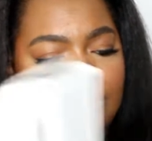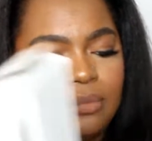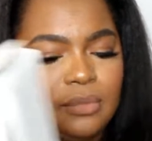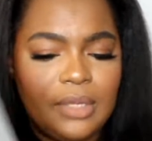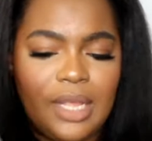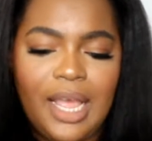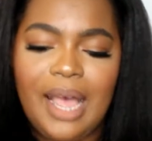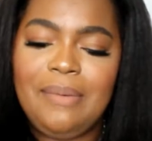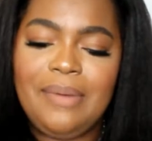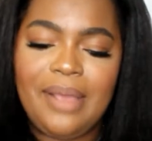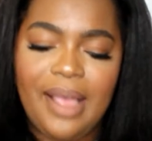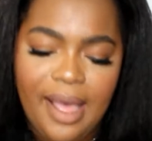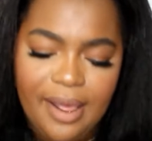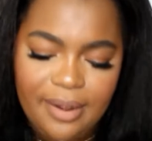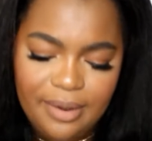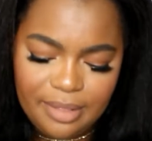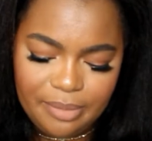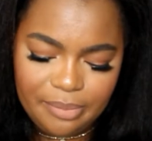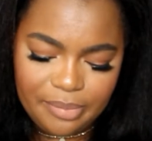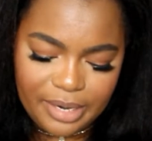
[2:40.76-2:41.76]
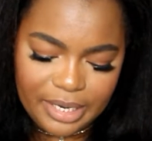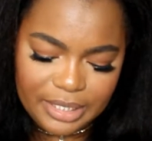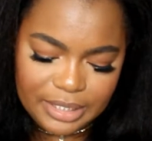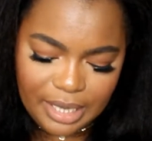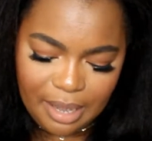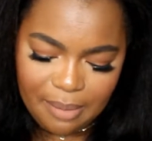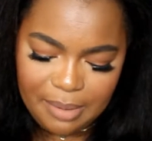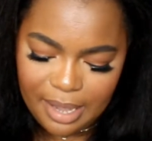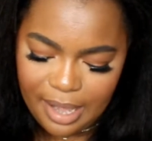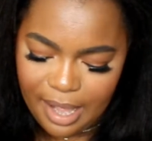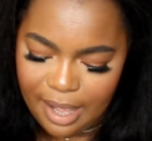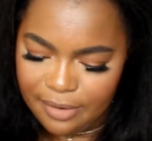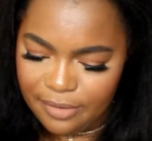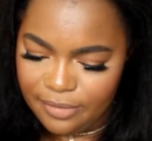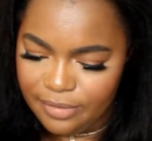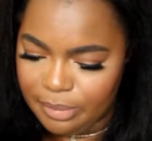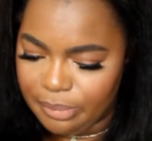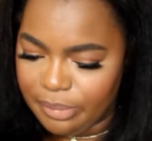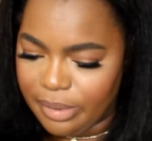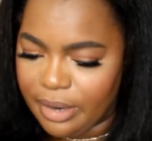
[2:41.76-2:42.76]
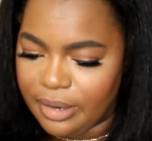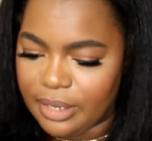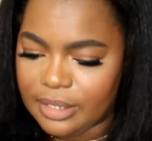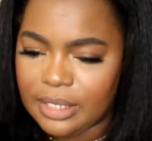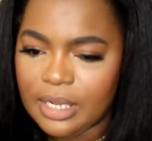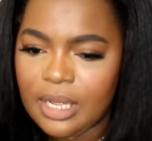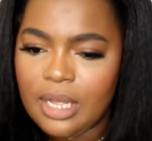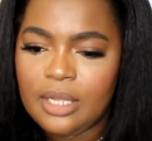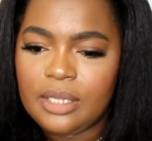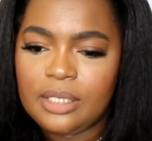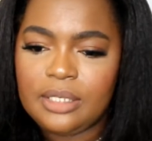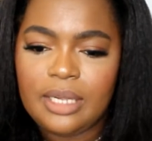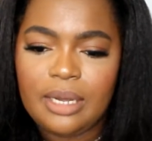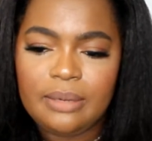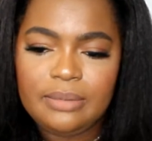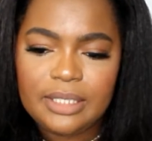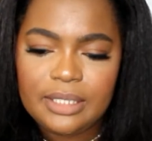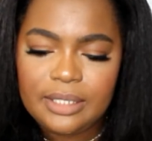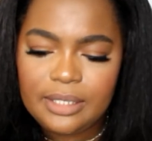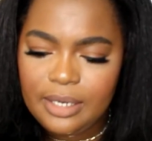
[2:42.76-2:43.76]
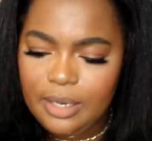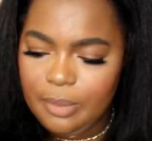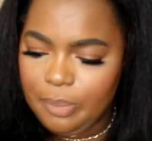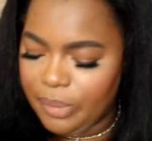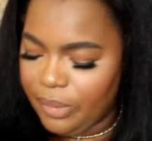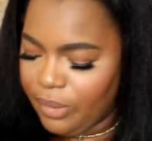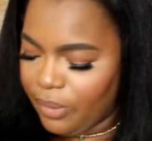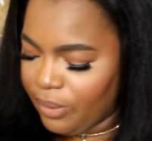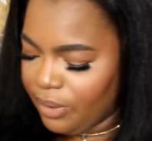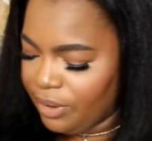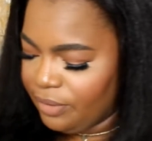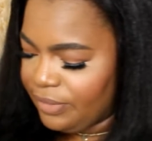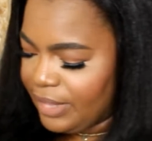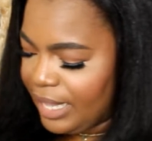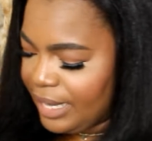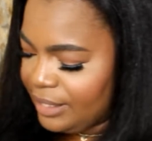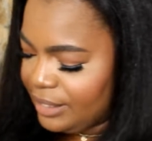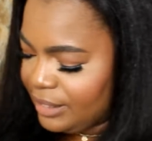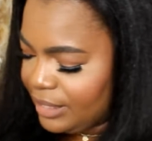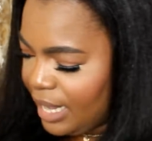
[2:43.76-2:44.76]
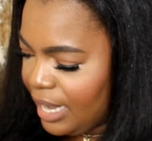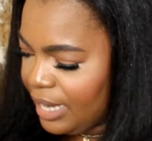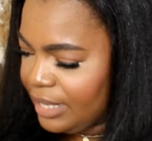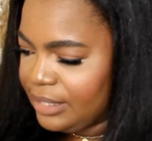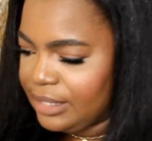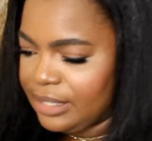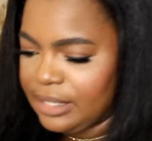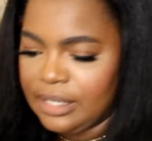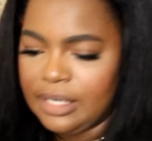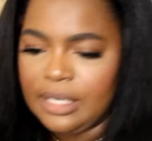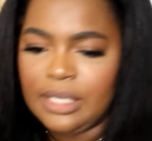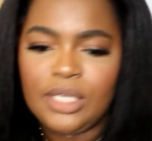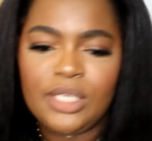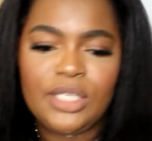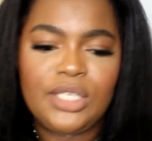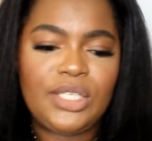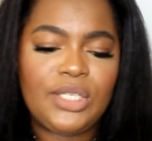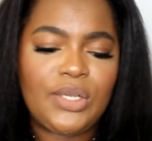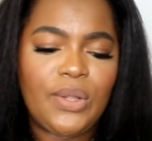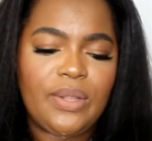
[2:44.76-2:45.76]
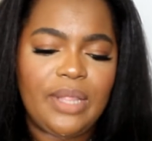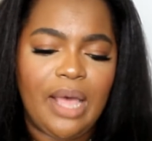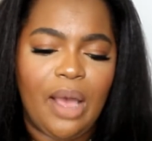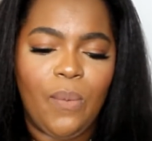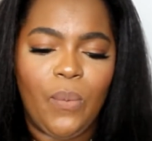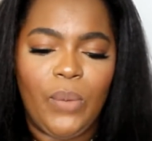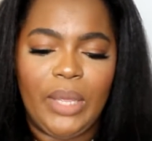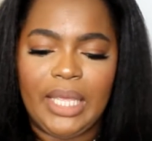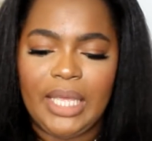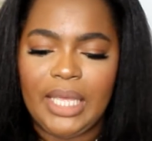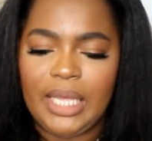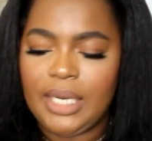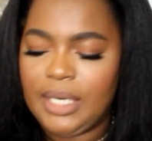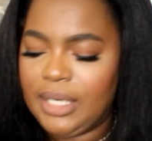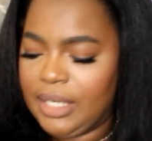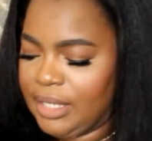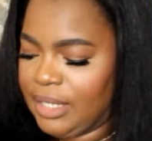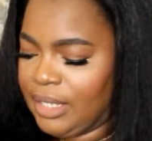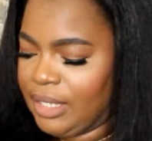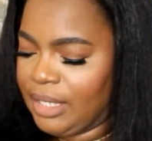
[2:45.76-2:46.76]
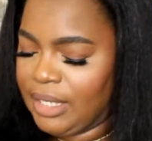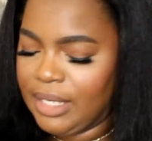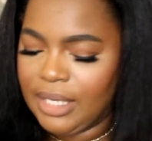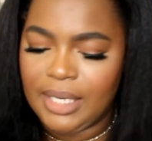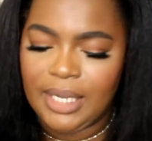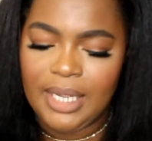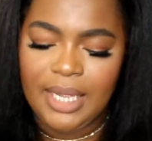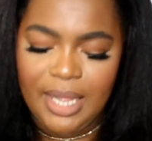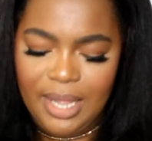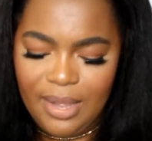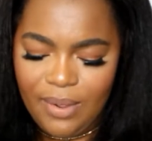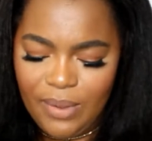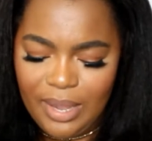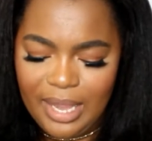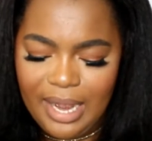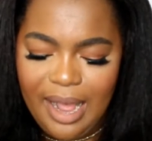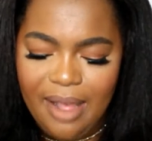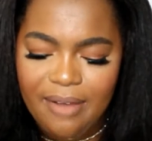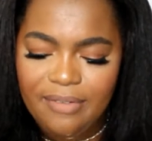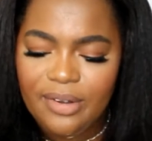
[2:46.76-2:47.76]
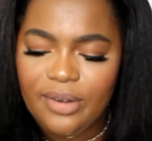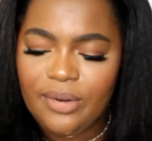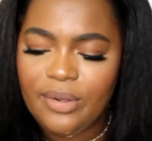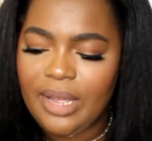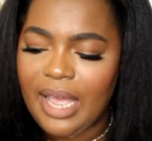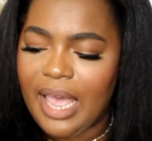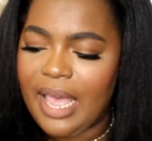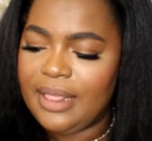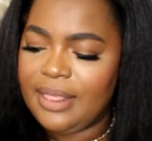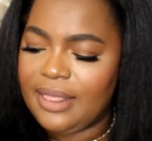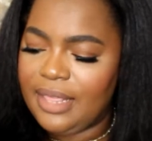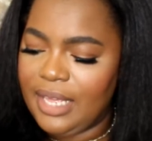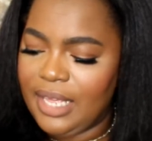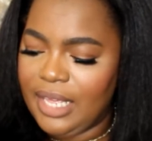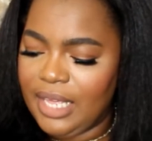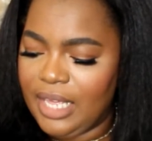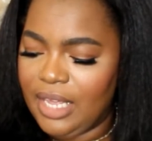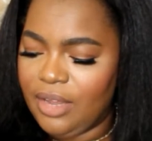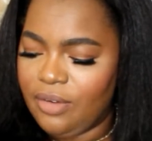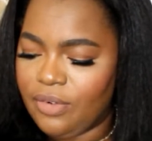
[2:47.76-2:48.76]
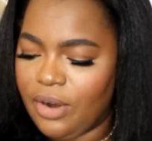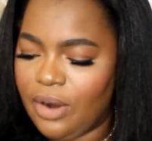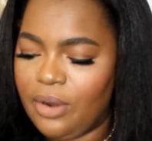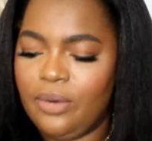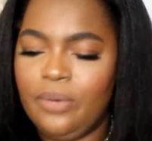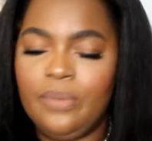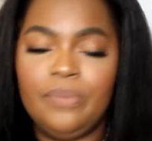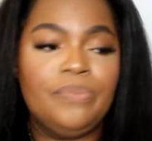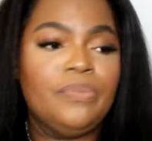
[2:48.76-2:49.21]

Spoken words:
coming out of the box. So I'm just going to put all of that aside so that we can have a look at the hero